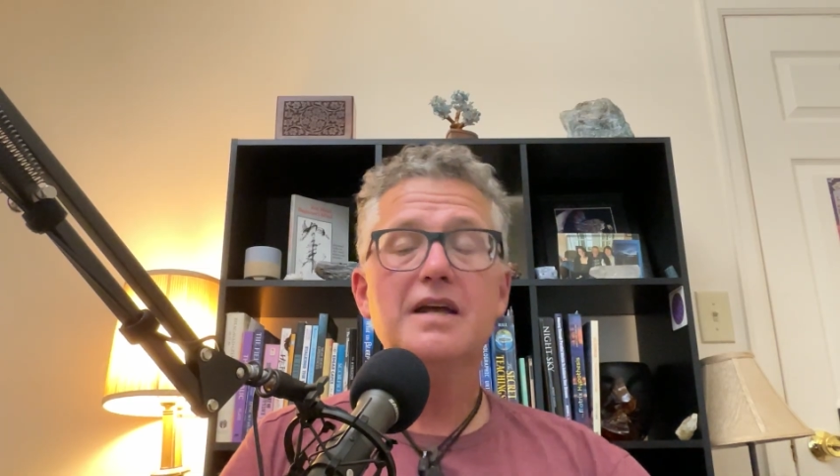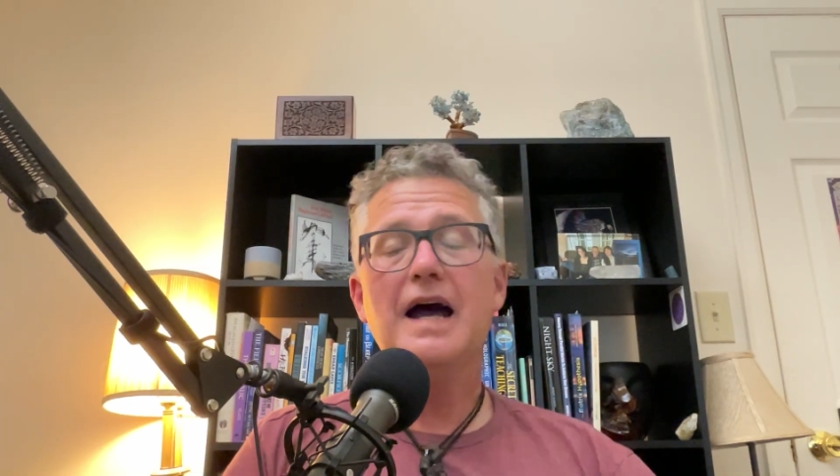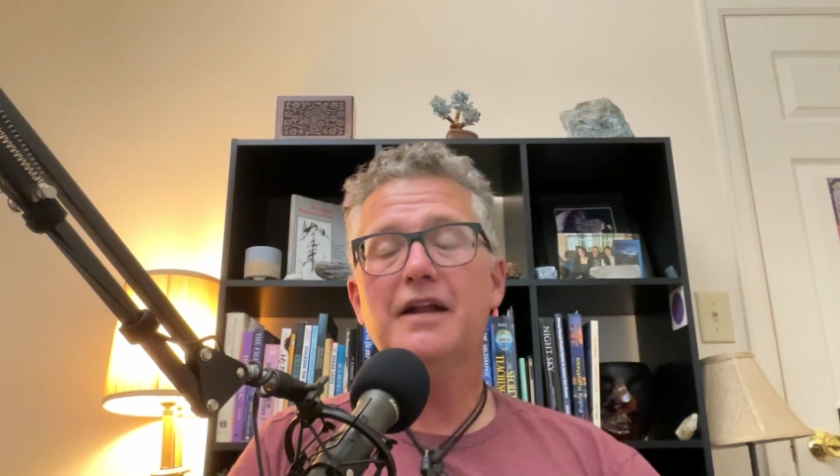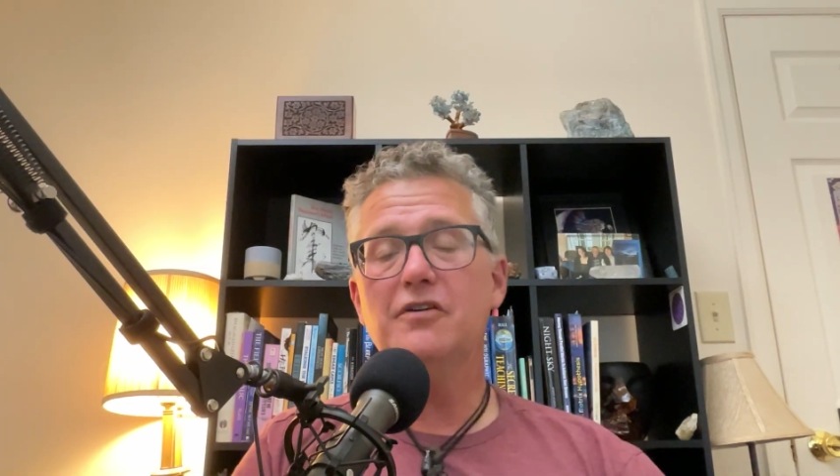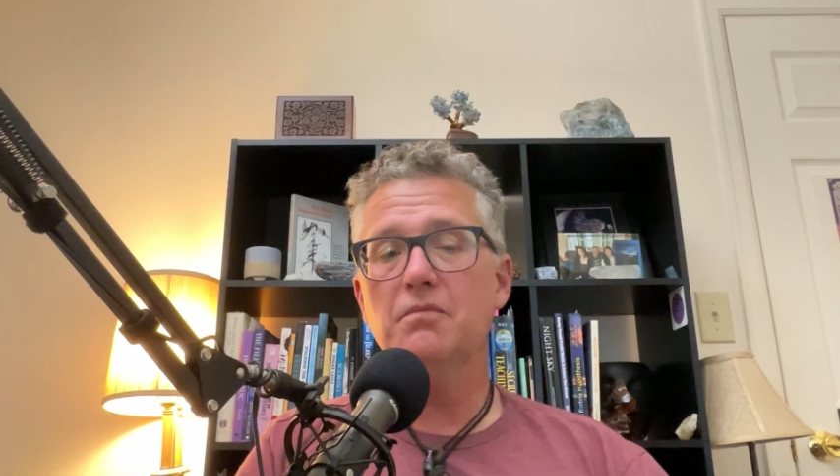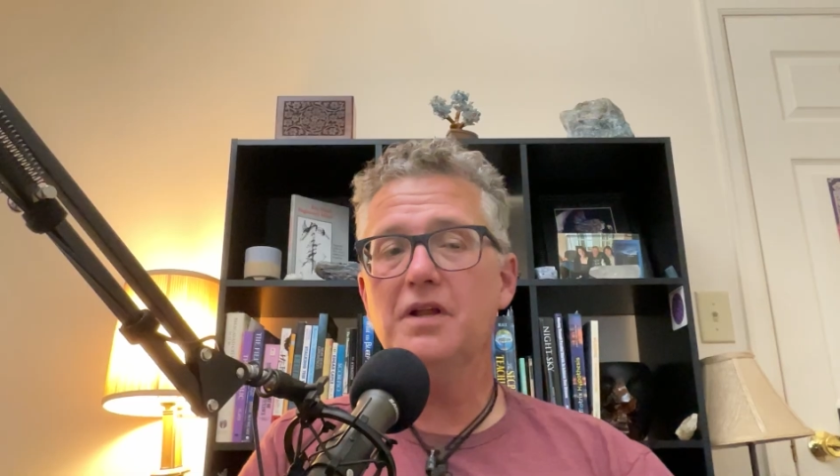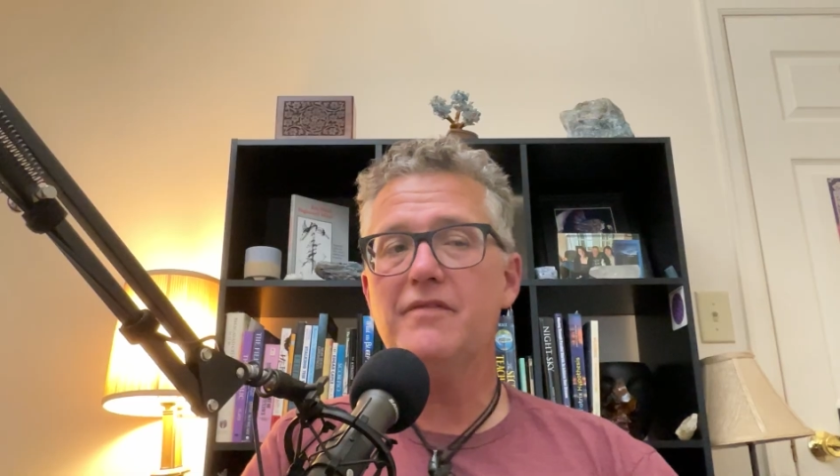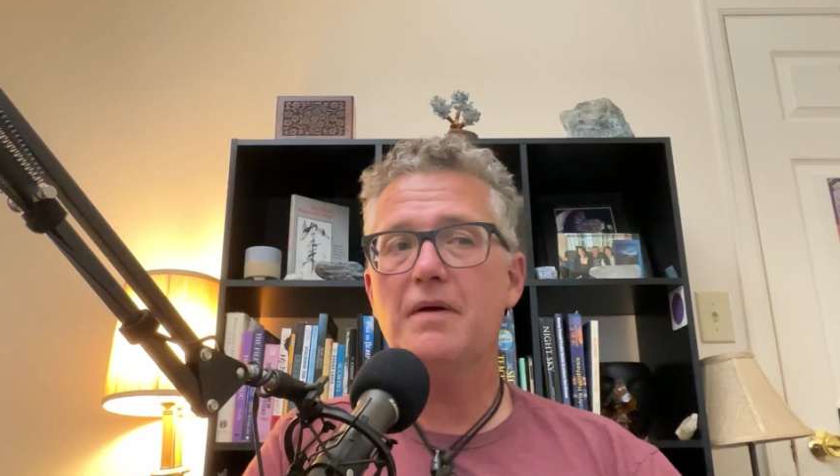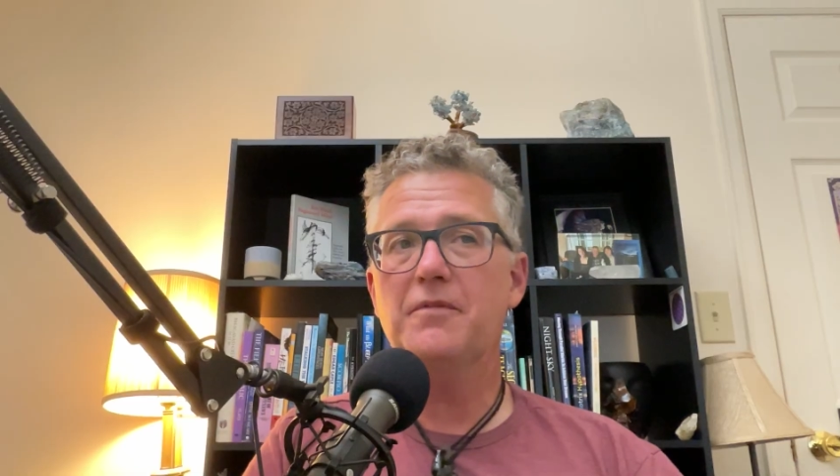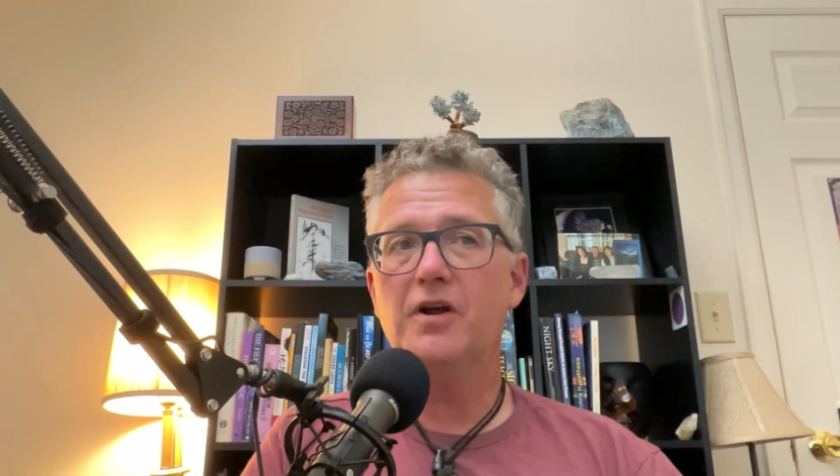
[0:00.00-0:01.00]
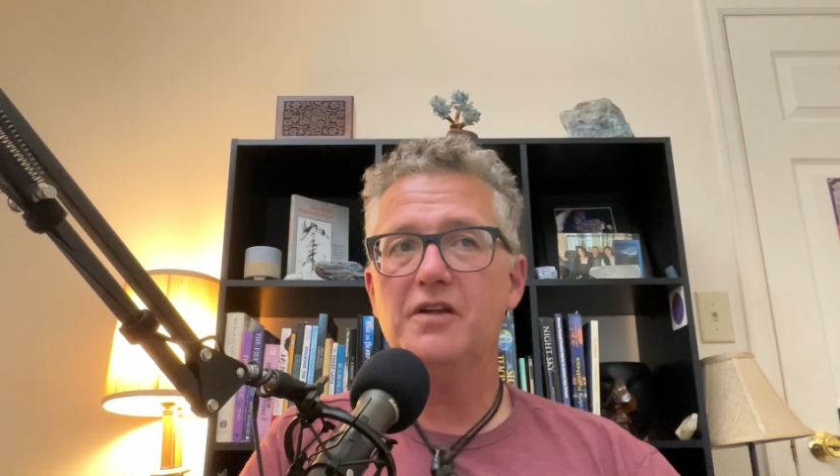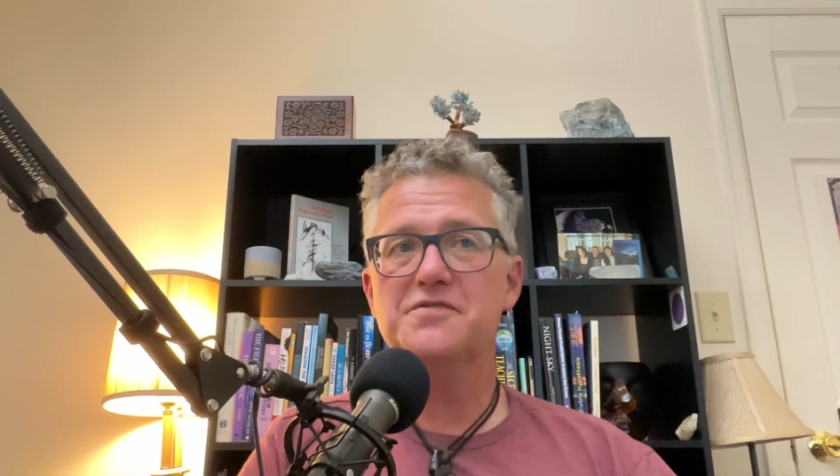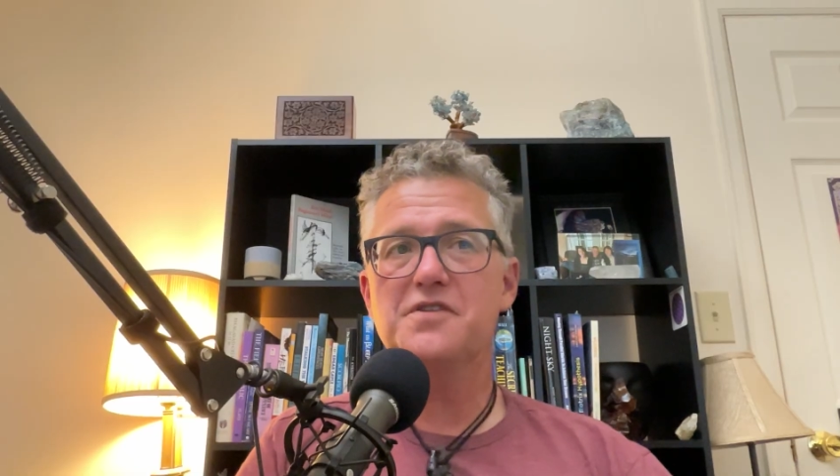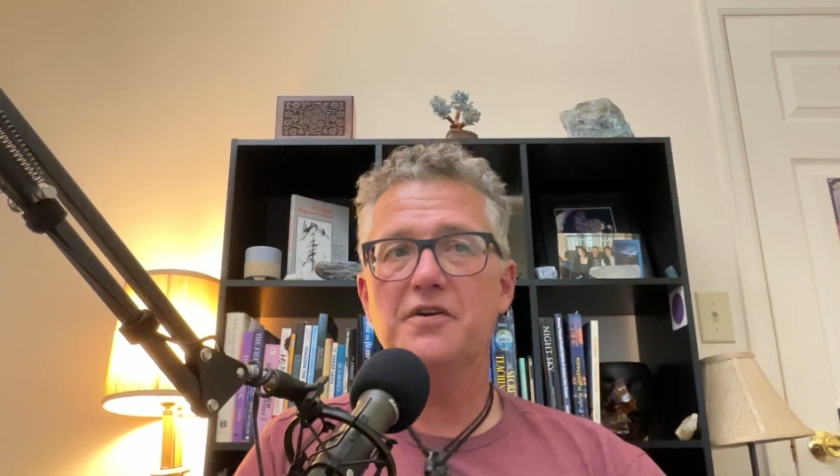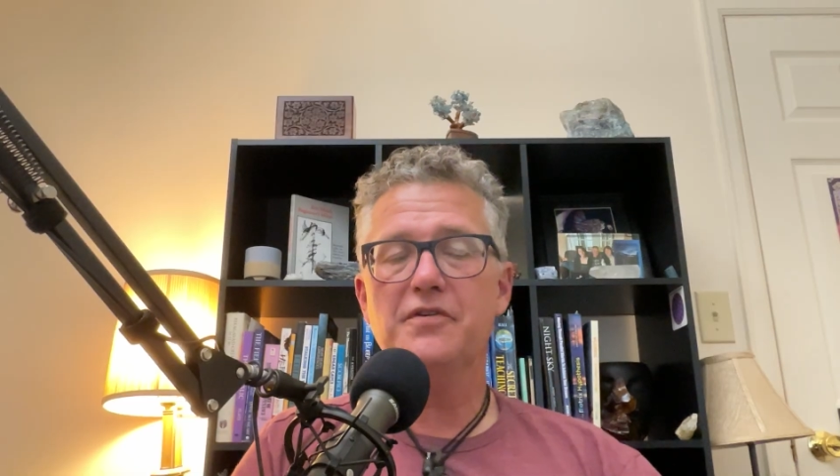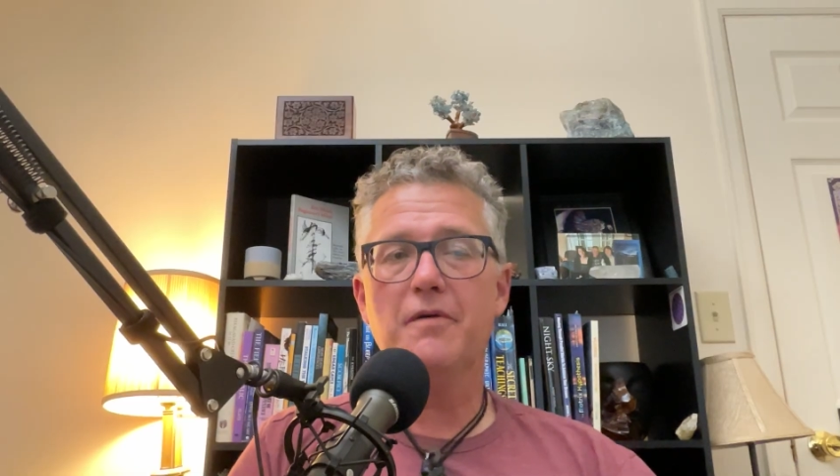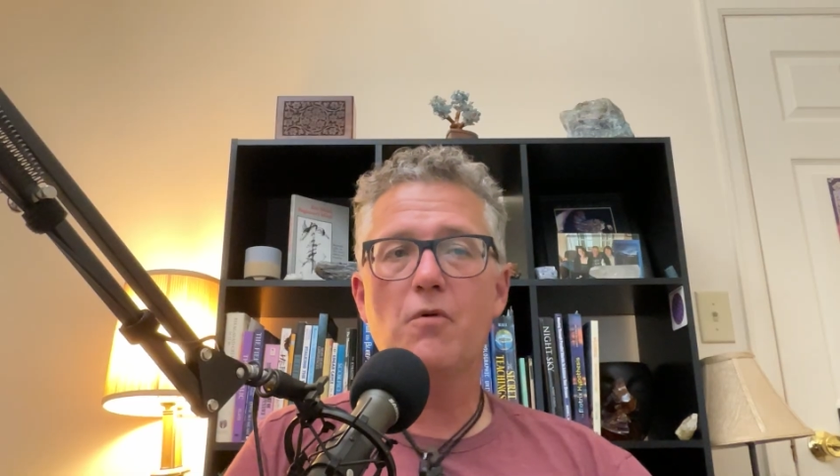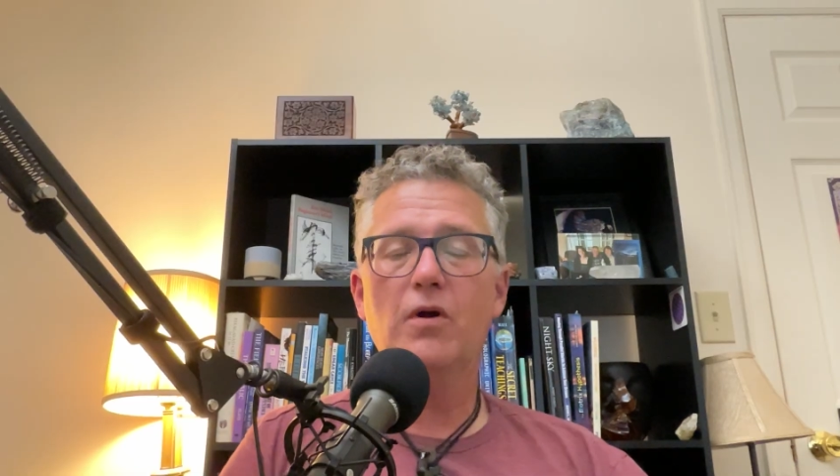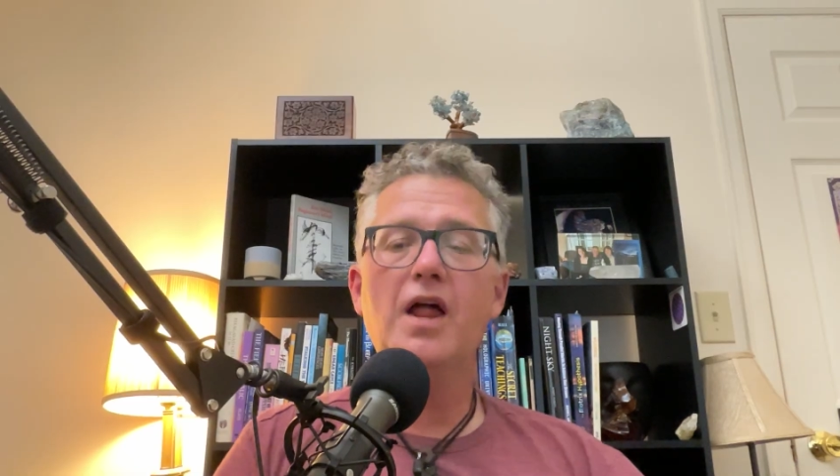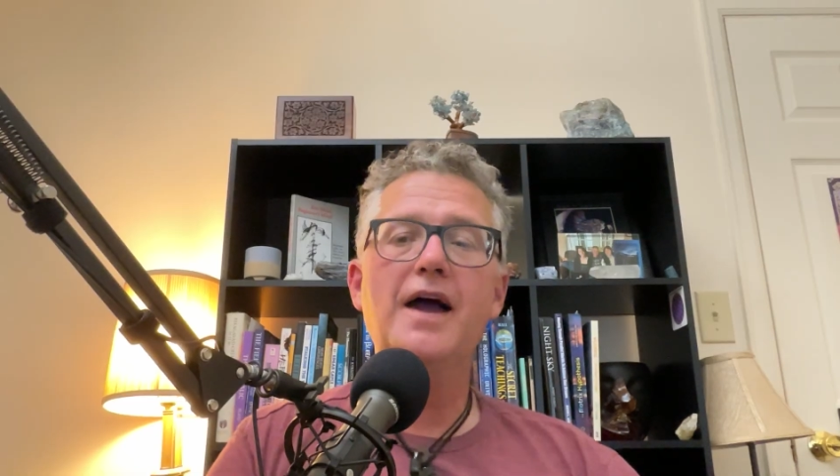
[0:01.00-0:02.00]
I do believe I'm going to start doing
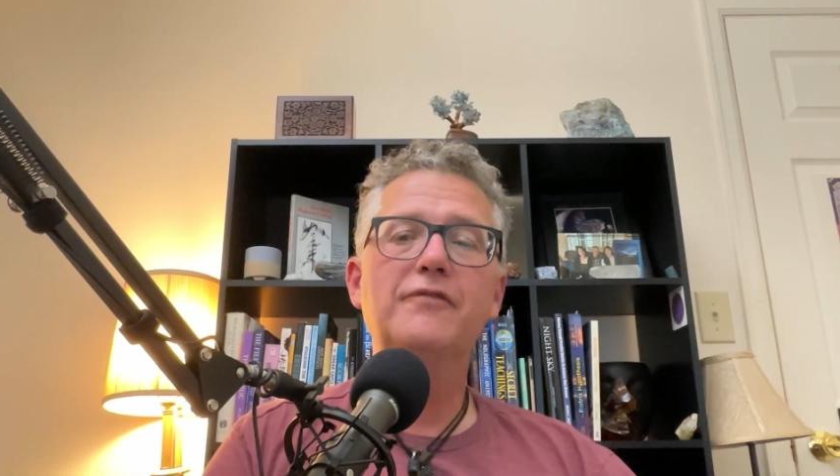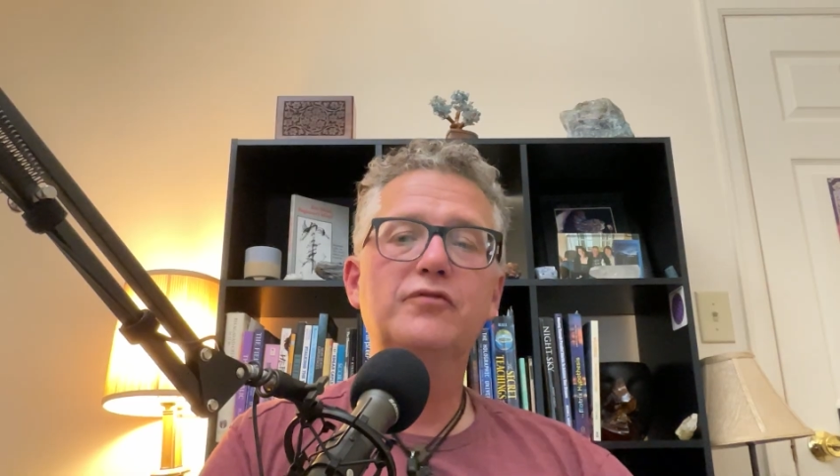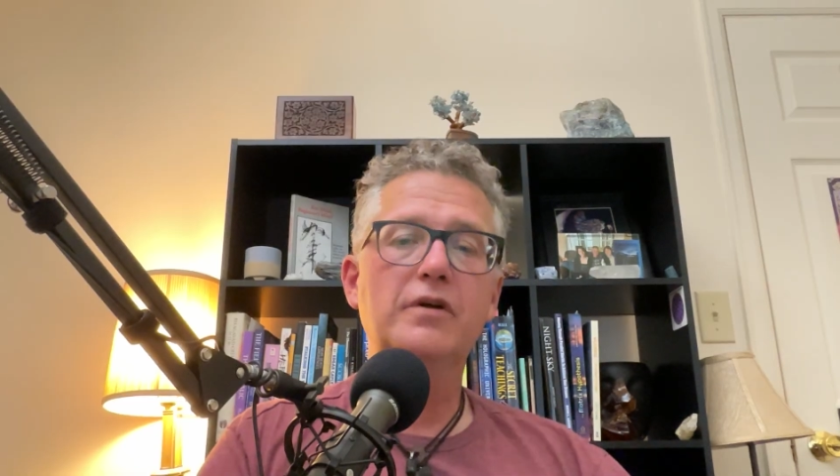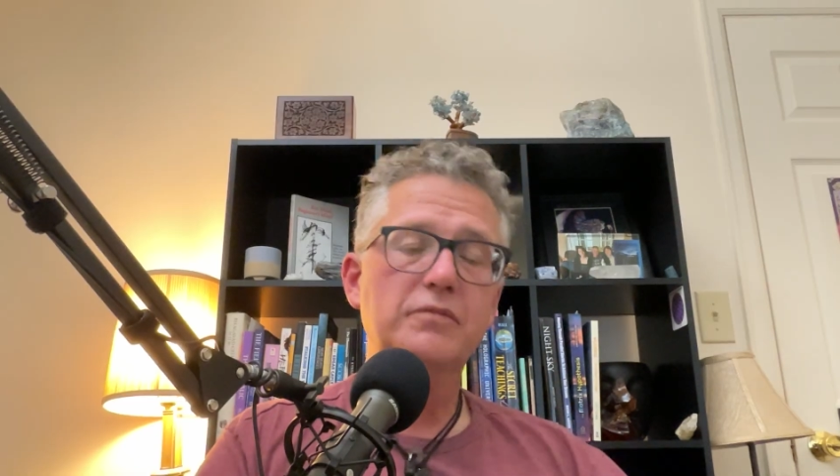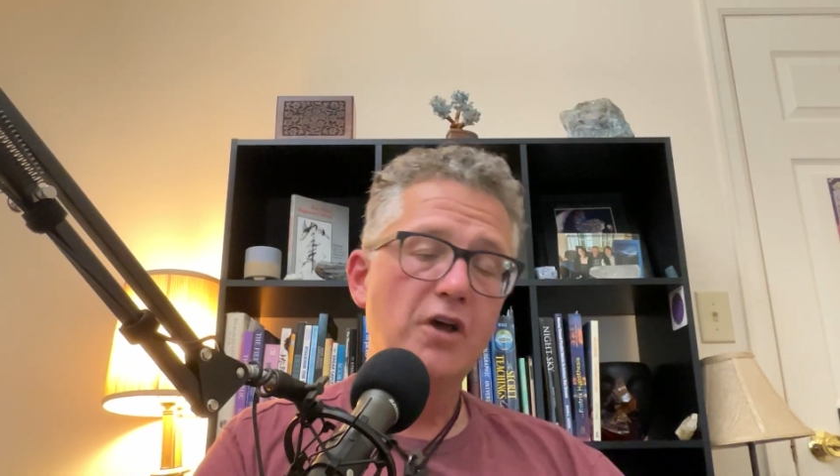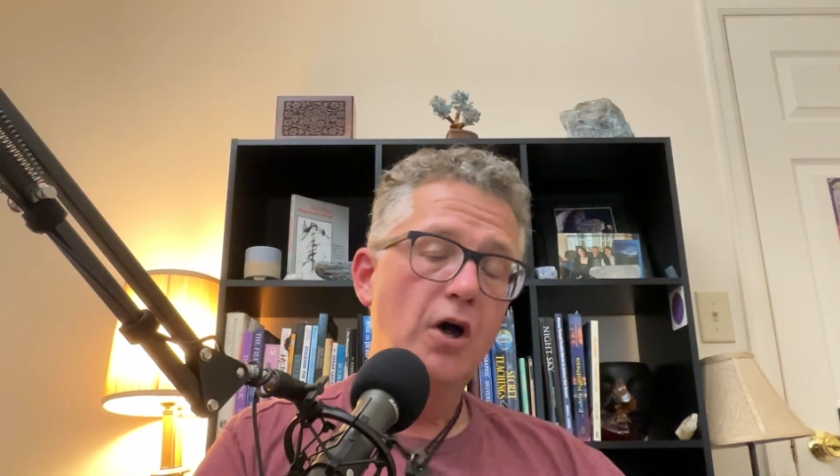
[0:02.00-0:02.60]
more live streams.